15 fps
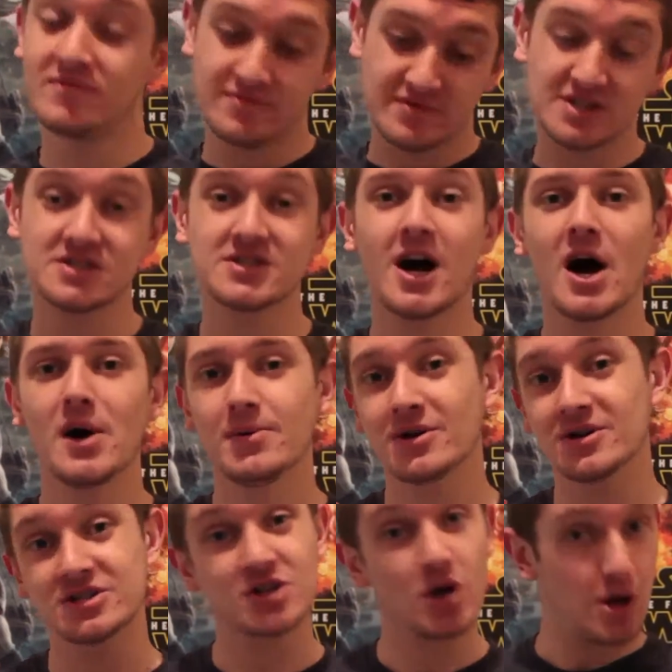To start, we've
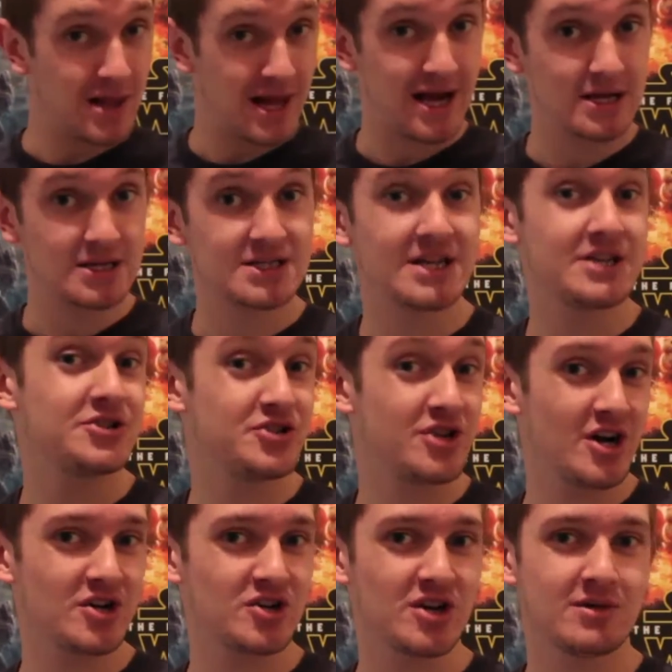got Scott Lang's
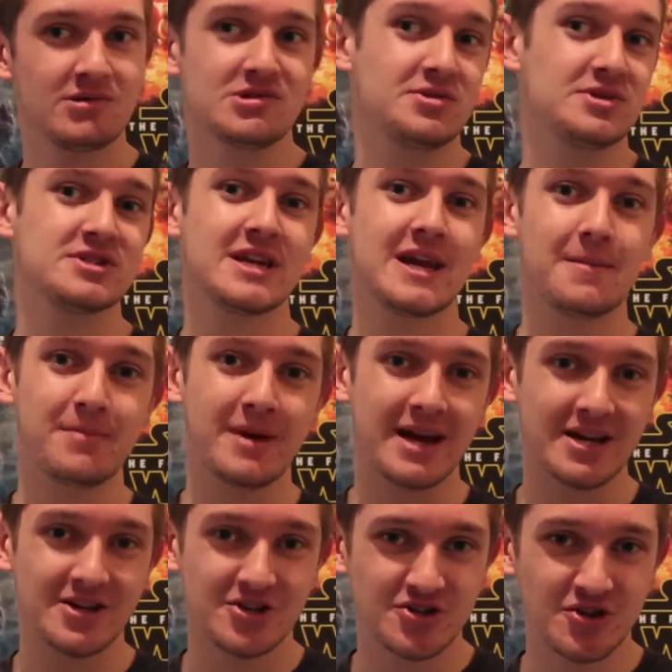introduction, which we see him being
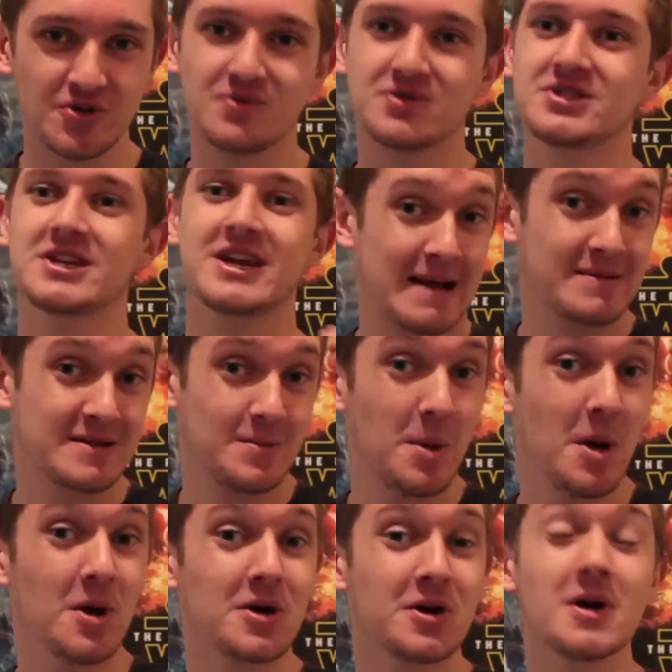introduced to Captain
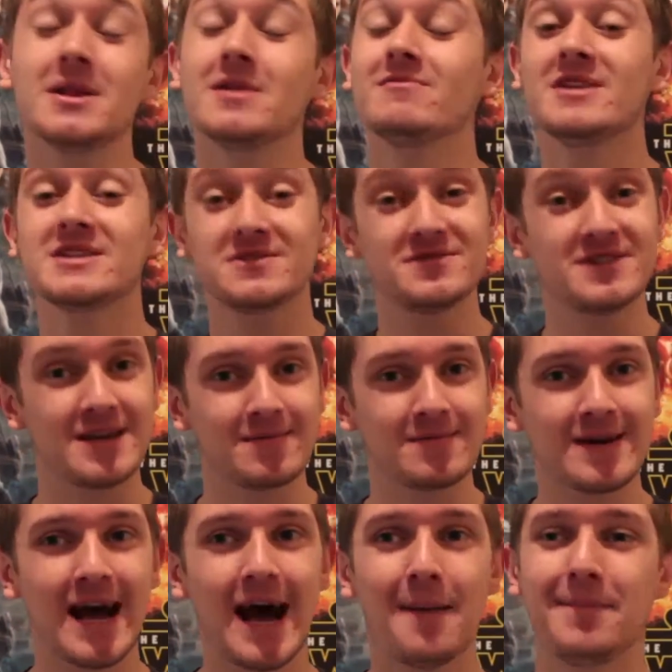America and the rest of Team
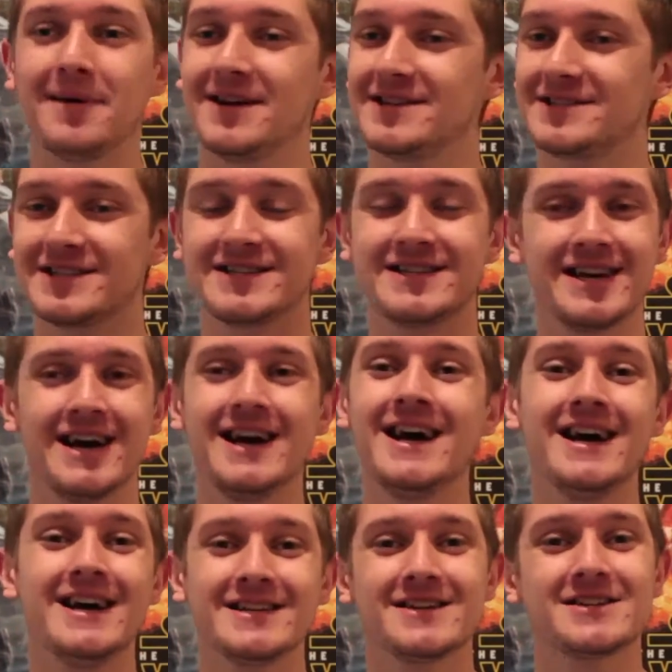Cap, and it's just
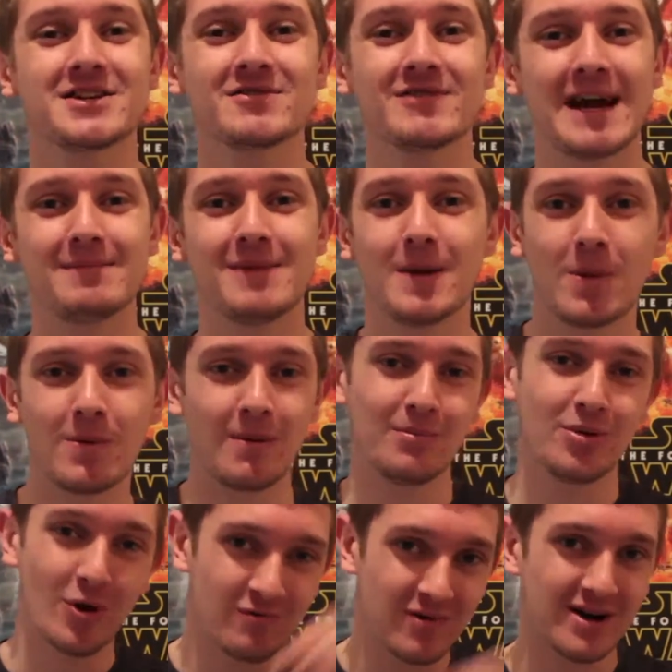such a great moment when
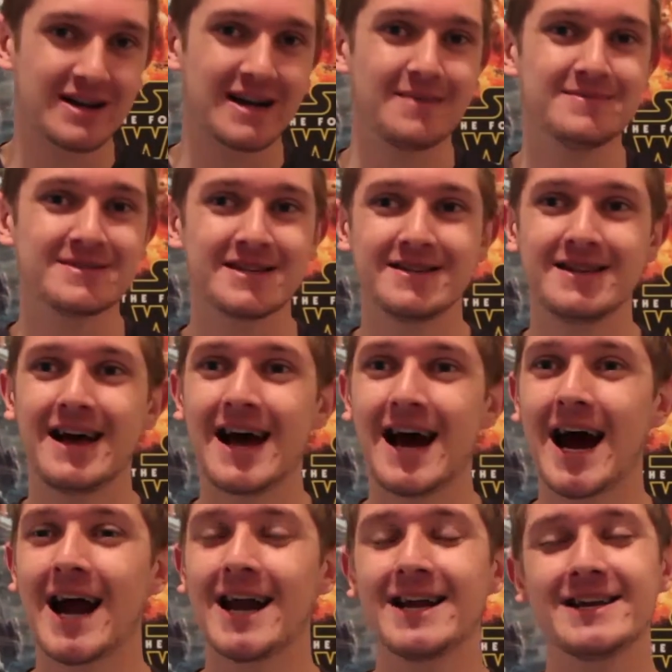Paul Rudd comes in
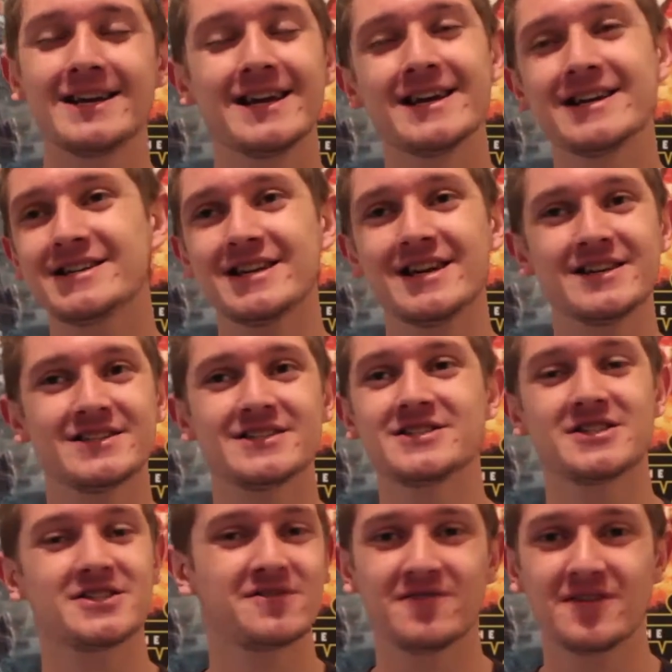there, and he's just
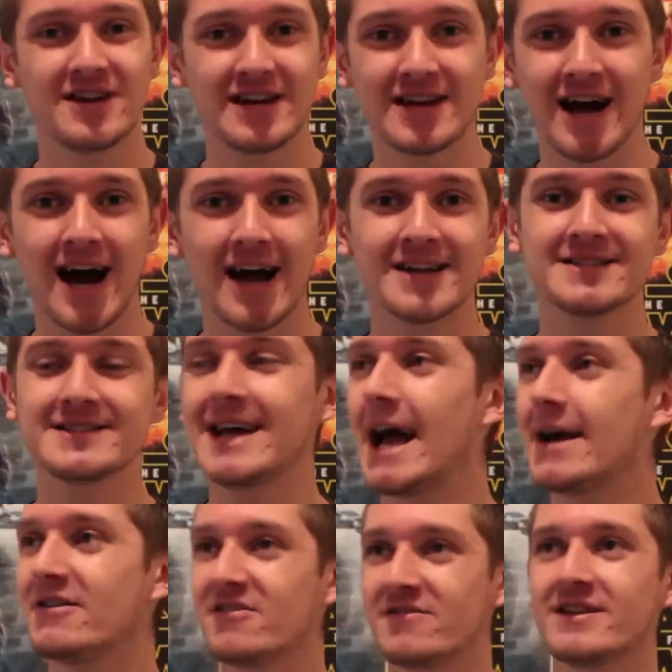such a funny guy. Just
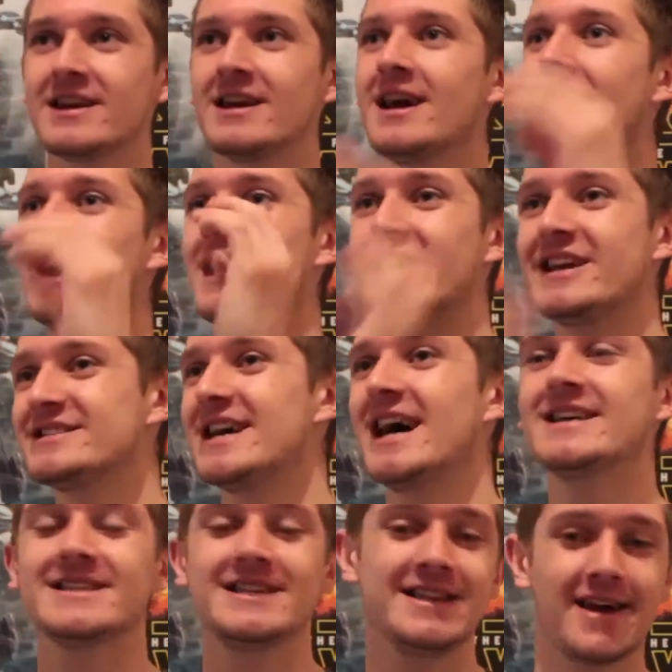everything he
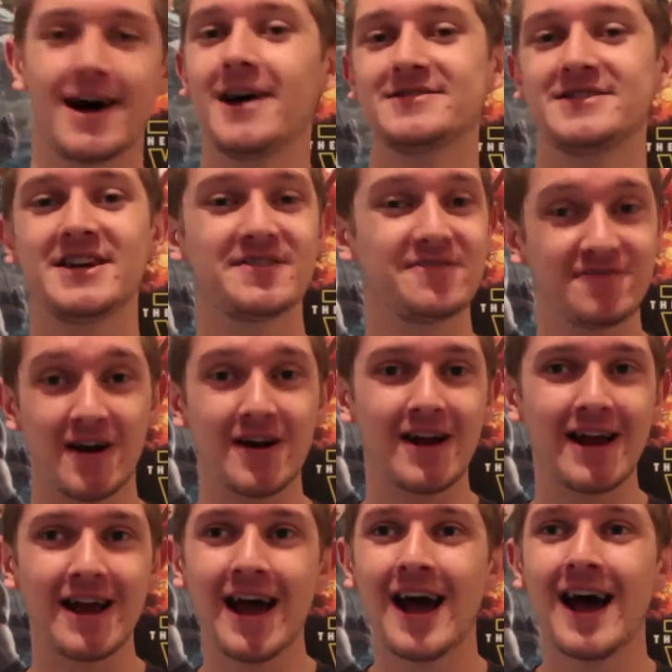says and does is
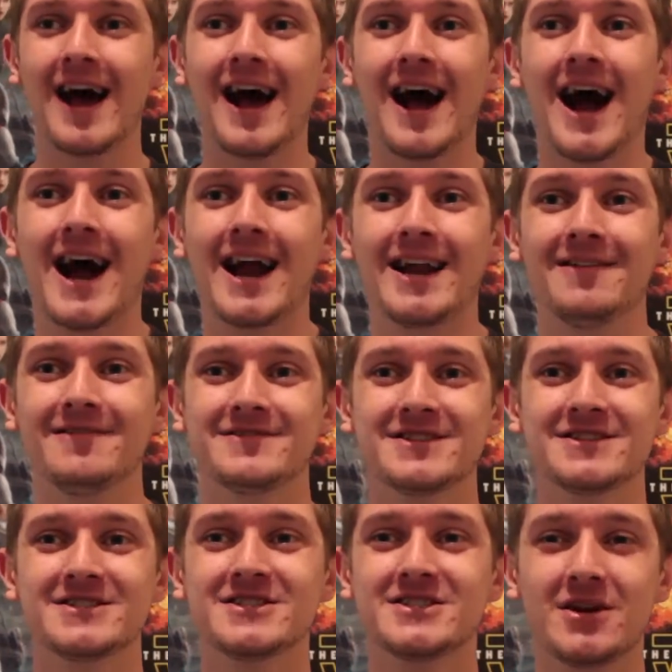funny, and it was
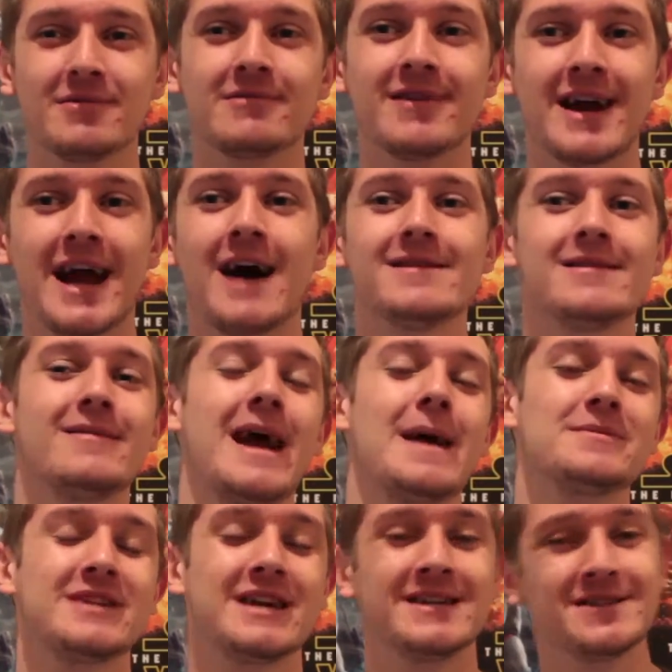just so great how they were
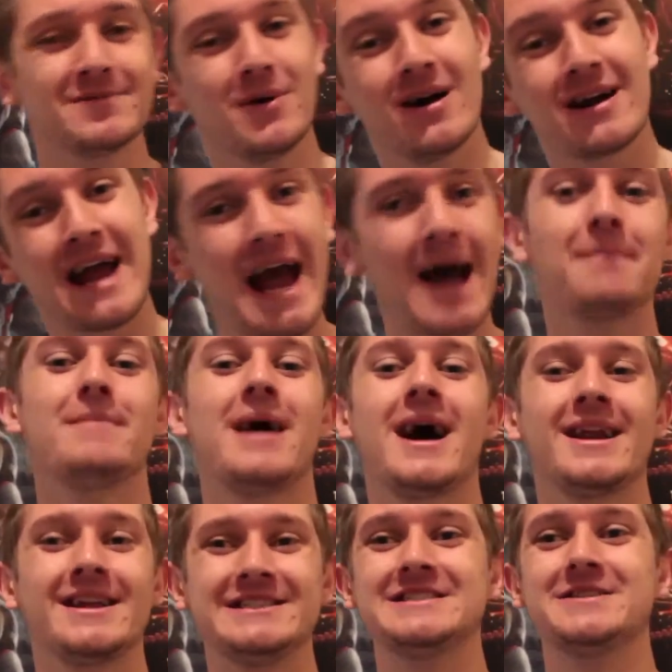able to interwork
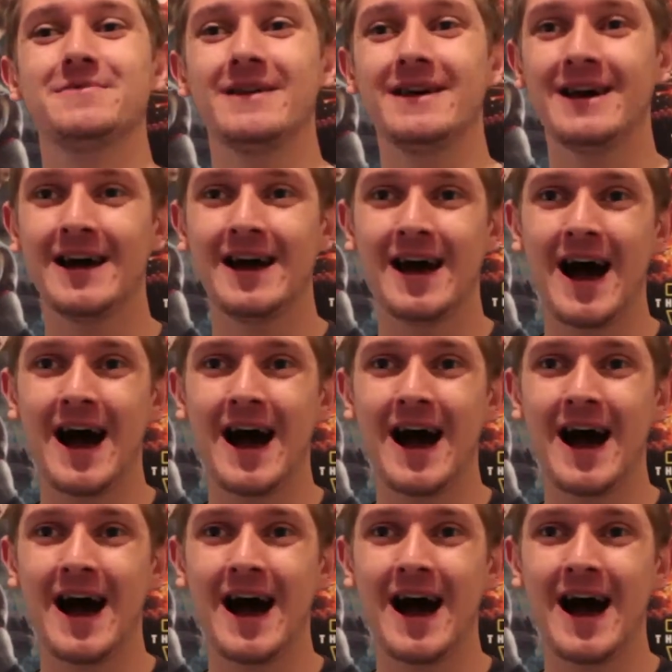Ant-Man into it.